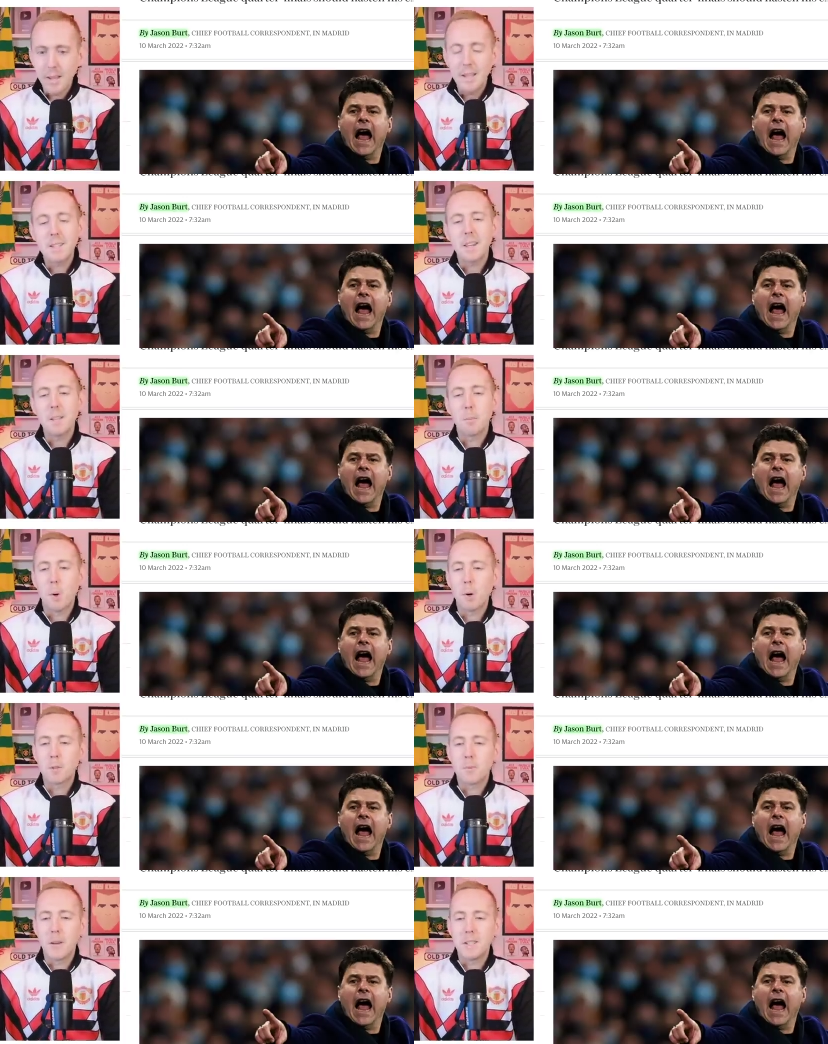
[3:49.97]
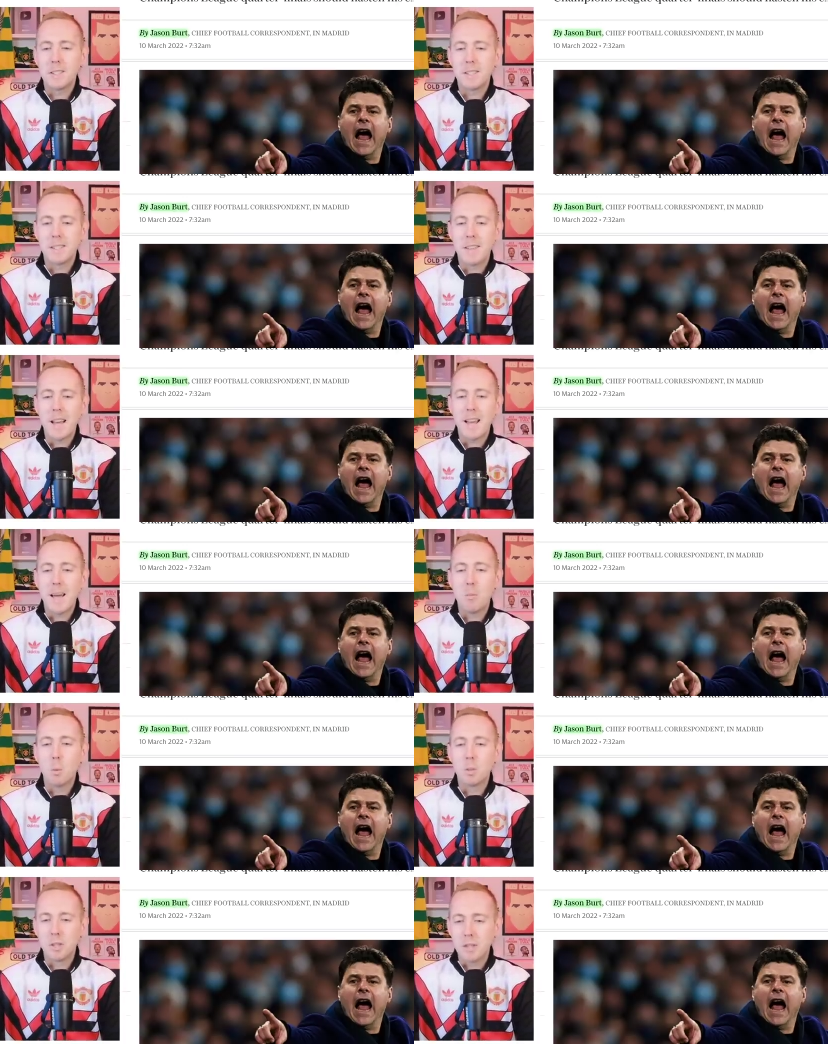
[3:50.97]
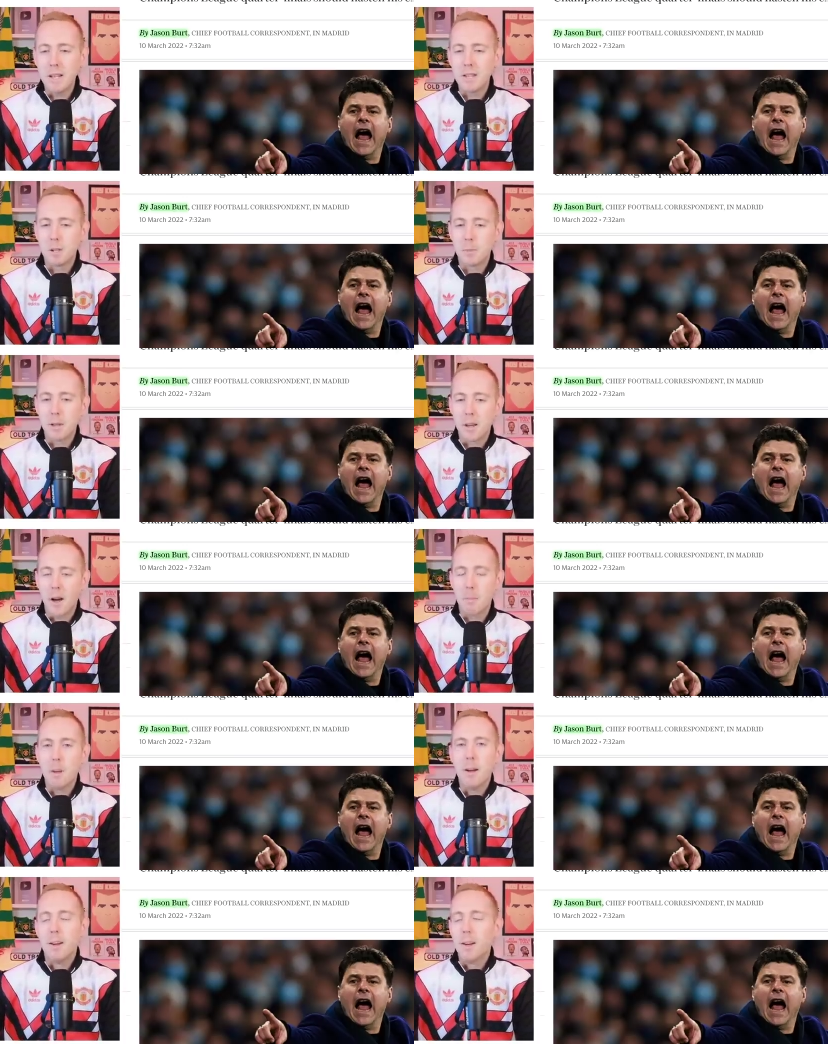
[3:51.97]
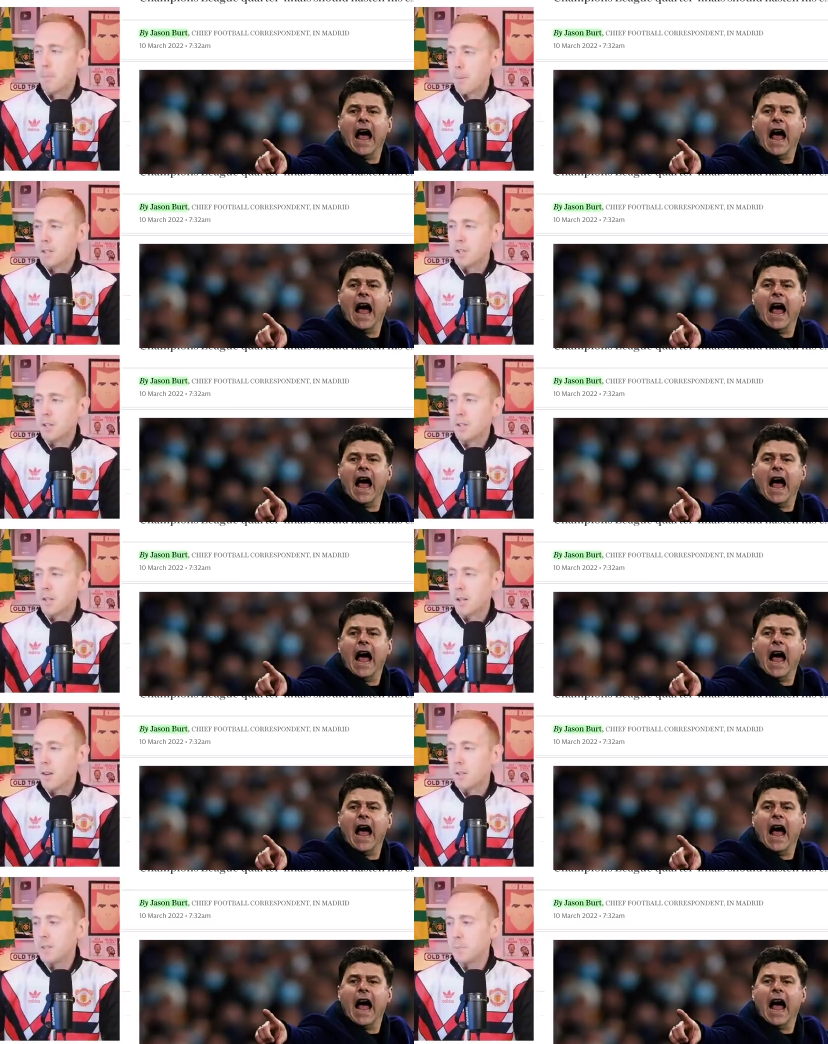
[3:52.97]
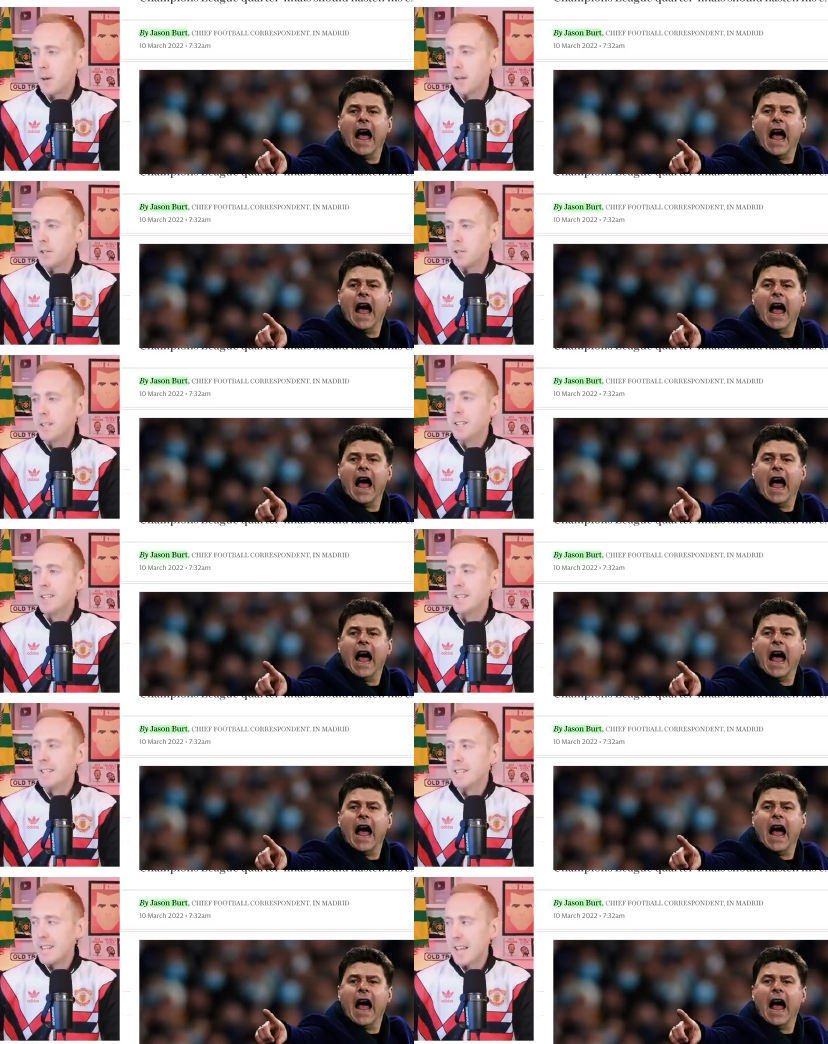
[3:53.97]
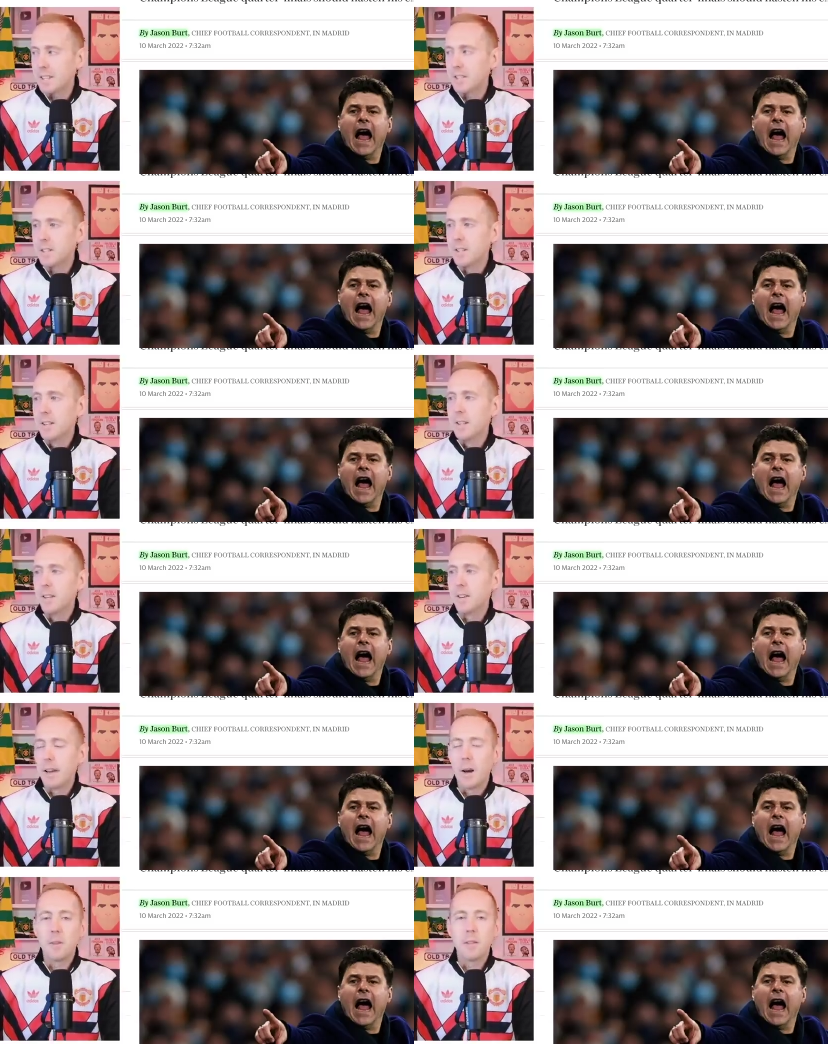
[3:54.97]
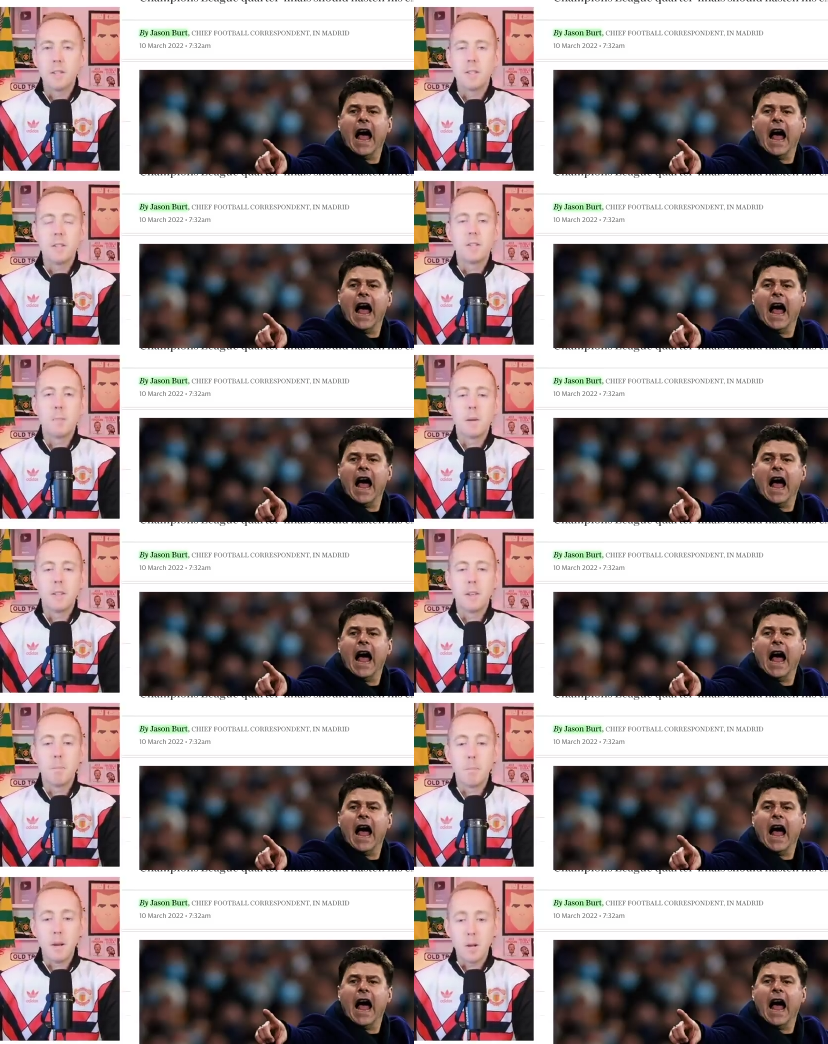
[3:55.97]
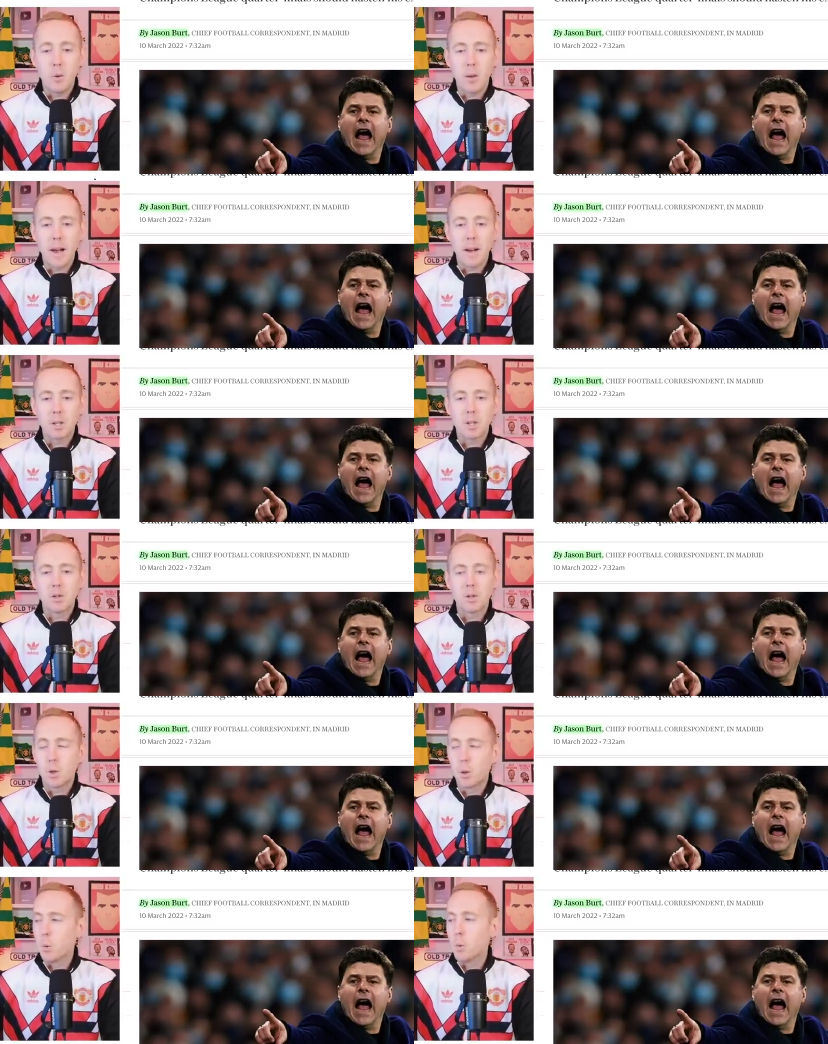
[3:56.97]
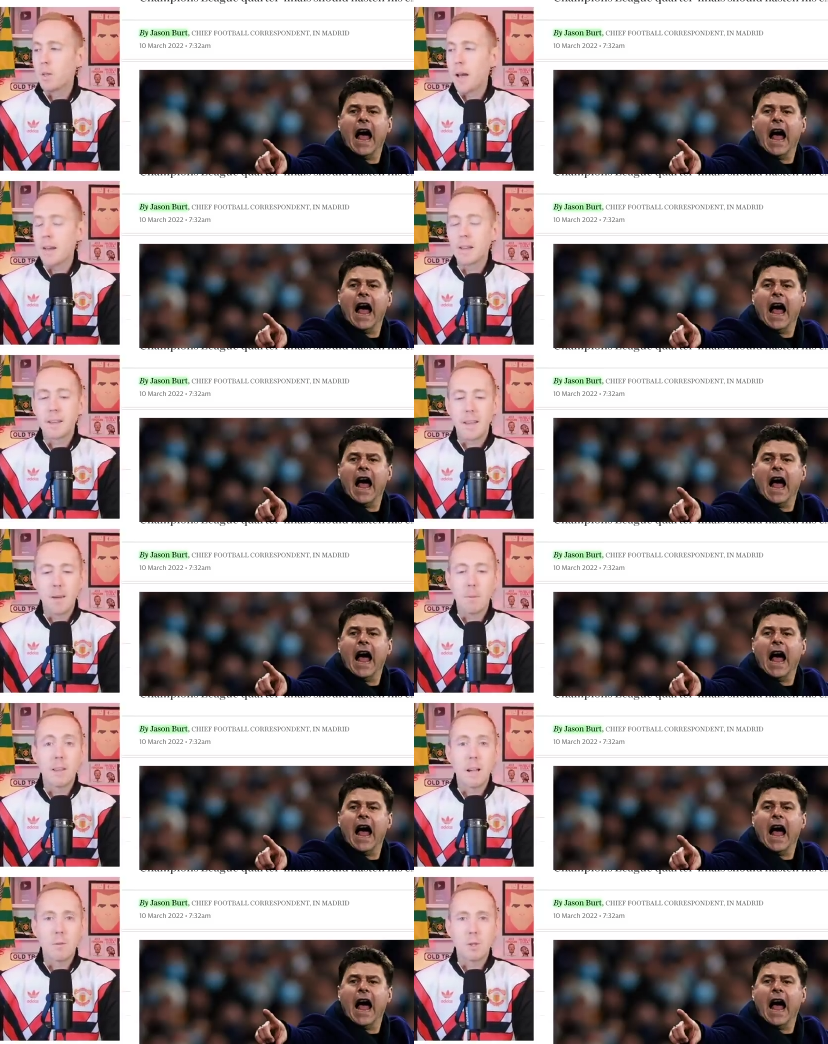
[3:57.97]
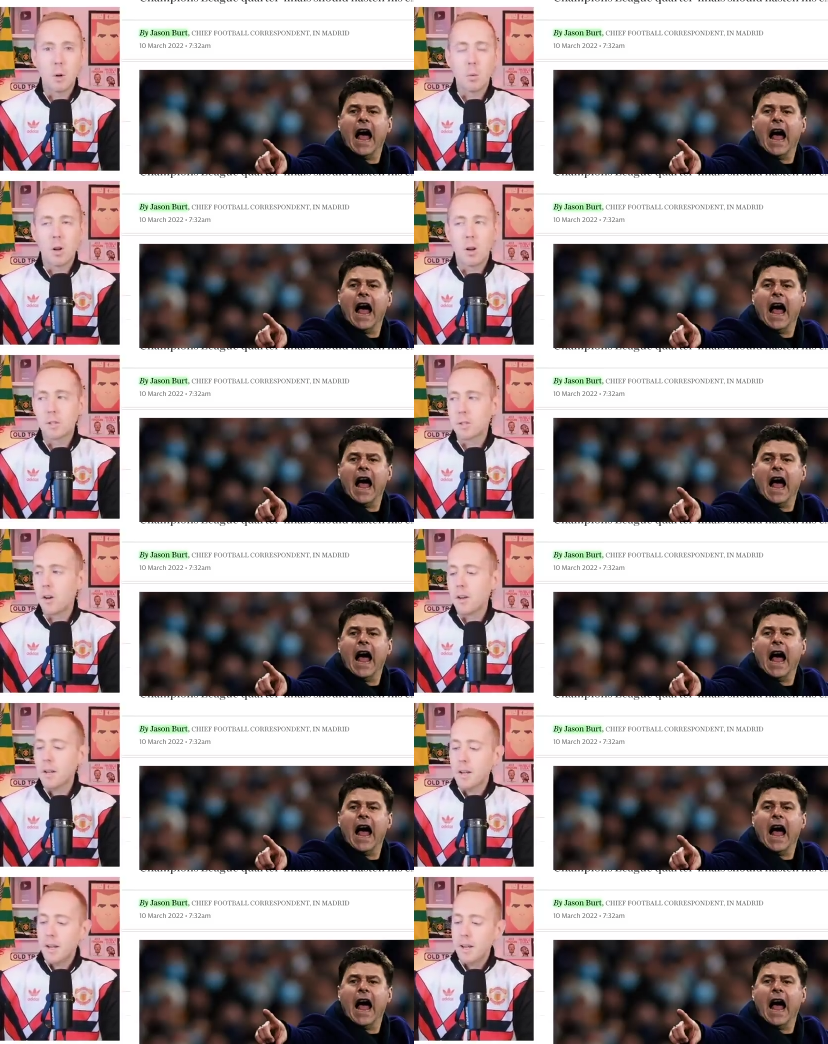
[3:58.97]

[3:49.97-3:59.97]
Speaker 1: He's saying that Poch faces the sack and will seek to become Manchester United's manager next. Now, this has been the immediate reaction to that game and that result last night.